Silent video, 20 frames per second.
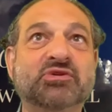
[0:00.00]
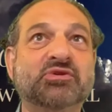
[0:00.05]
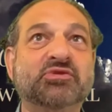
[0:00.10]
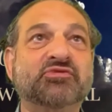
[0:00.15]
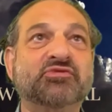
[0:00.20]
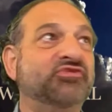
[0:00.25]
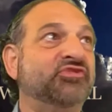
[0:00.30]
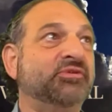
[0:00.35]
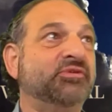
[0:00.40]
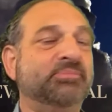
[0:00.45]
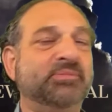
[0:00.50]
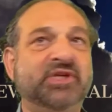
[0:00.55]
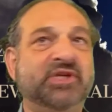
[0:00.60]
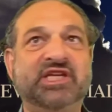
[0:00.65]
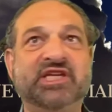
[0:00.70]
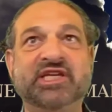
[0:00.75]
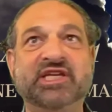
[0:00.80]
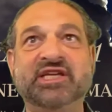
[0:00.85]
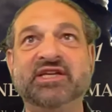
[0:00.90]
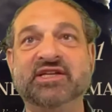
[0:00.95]
for
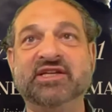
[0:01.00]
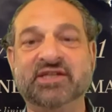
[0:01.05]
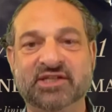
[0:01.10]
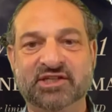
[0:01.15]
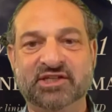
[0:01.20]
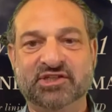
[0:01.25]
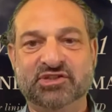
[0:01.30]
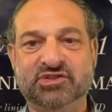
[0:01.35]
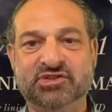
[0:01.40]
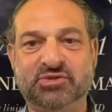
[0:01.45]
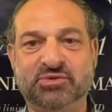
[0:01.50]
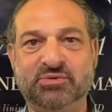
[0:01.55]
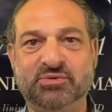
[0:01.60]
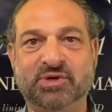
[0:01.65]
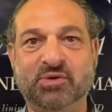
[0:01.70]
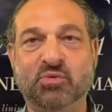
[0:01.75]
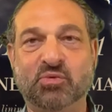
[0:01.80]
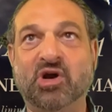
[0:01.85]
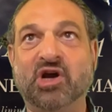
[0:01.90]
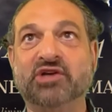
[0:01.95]
me to
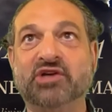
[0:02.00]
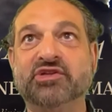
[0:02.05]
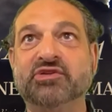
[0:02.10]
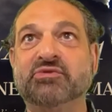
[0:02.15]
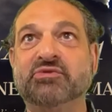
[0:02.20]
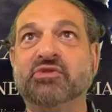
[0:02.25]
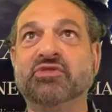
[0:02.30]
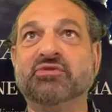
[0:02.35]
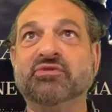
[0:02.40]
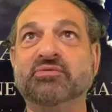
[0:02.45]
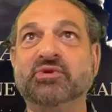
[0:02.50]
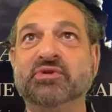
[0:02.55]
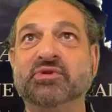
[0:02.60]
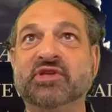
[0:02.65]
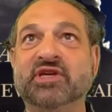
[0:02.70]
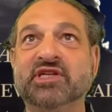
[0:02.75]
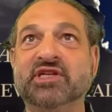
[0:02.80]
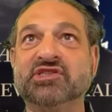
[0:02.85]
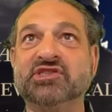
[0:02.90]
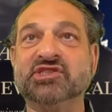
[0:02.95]
walk you through
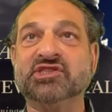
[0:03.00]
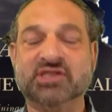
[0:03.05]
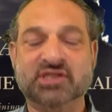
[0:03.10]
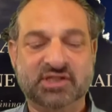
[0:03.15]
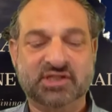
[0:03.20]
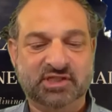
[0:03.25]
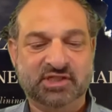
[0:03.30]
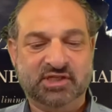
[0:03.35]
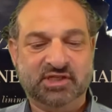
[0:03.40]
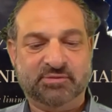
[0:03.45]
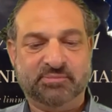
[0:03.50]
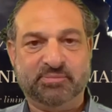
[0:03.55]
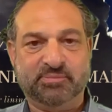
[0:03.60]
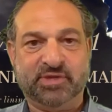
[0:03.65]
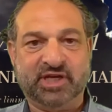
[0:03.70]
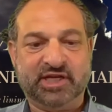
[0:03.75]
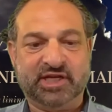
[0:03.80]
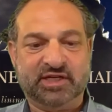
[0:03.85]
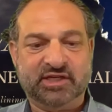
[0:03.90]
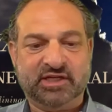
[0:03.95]
this.
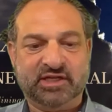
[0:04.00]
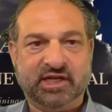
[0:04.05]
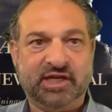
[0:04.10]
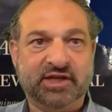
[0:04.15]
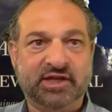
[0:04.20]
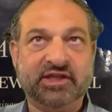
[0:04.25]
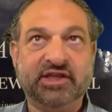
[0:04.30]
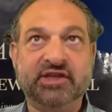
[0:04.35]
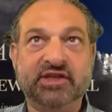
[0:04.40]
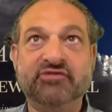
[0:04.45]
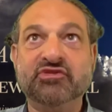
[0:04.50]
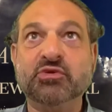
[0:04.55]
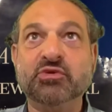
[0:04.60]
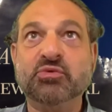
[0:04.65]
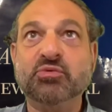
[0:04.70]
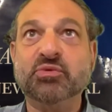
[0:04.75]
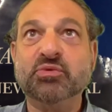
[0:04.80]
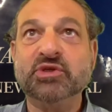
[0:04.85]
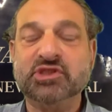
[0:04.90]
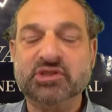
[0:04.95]
But if you
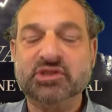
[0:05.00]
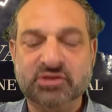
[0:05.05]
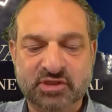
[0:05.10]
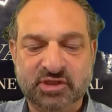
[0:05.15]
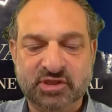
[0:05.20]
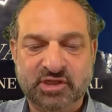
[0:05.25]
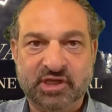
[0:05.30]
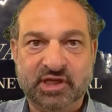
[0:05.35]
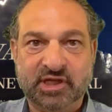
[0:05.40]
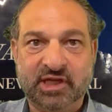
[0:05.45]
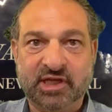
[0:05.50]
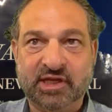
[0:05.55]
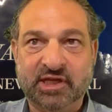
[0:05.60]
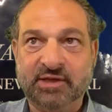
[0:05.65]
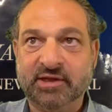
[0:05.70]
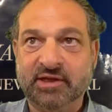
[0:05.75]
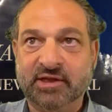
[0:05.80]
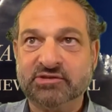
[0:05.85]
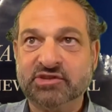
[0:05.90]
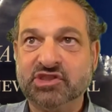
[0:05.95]
would,
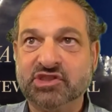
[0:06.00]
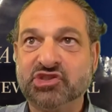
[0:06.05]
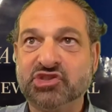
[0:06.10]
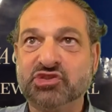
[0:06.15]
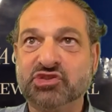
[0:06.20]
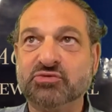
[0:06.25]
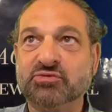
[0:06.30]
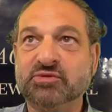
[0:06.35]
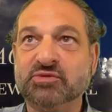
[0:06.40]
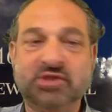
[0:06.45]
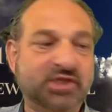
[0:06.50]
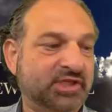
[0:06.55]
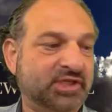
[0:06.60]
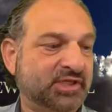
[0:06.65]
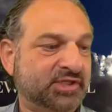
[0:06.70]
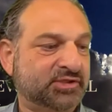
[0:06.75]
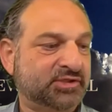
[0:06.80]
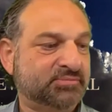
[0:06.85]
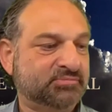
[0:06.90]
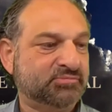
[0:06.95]
I'll just do
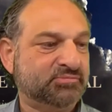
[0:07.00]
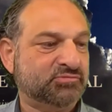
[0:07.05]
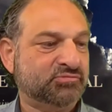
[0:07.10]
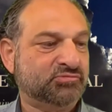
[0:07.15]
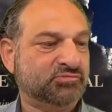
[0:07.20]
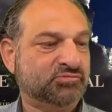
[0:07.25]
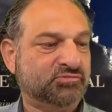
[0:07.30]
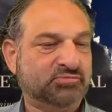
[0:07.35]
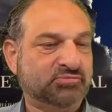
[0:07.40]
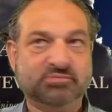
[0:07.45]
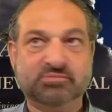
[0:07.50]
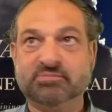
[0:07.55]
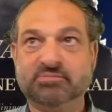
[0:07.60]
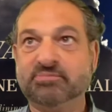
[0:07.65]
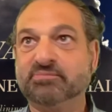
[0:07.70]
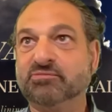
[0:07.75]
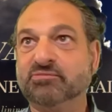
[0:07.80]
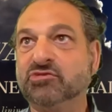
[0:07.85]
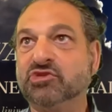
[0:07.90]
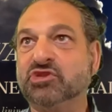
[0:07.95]
a
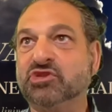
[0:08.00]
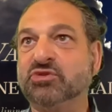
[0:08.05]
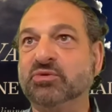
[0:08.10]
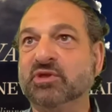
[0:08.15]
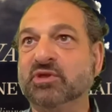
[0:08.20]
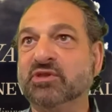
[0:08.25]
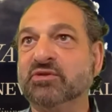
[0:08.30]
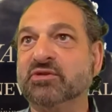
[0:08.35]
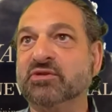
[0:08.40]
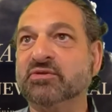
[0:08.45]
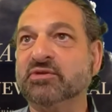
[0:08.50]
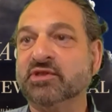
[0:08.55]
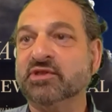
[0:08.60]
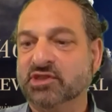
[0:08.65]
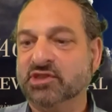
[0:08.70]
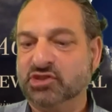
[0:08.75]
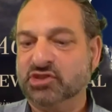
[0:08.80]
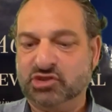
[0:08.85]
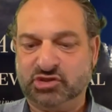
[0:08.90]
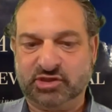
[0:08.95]
little
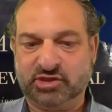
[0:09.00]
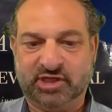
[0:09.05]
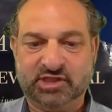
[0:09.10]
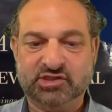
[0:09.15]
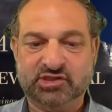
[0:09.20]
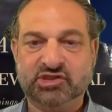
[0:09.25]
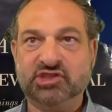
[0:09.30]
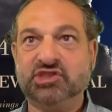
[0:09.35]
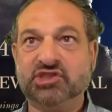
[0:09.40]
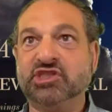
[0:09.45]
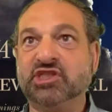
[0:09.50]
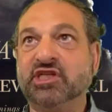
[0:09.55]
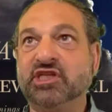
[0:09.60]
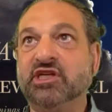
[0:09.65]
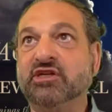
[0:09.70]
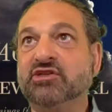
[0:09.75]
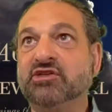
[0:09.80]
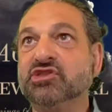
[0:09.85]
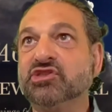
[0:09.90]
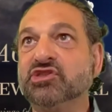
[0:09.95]
transition
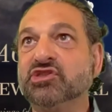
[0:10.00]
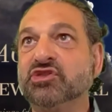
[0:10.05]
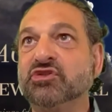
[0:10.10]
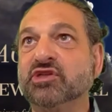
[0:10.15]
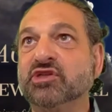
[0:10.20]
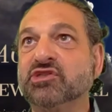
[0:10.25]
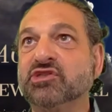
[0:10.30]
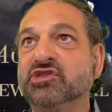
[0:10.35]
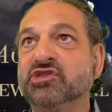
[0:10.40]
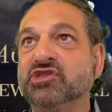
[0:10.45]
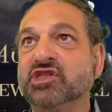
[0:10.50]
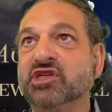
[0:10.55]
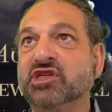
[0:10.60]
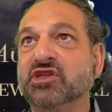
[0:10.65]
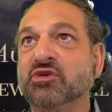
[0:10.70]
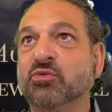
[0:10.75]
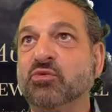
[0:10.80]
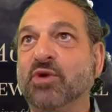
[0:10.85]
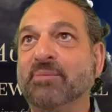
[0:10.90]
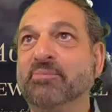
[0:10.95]
here so you can see the
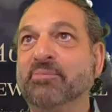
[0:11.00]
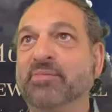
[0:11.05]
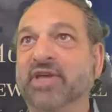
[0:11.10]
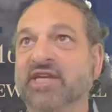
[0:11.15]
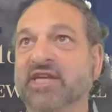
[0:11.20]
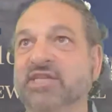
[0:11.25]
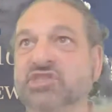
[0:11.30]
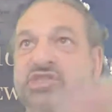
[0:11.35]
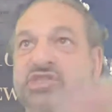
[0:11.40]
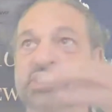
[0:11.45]
web page.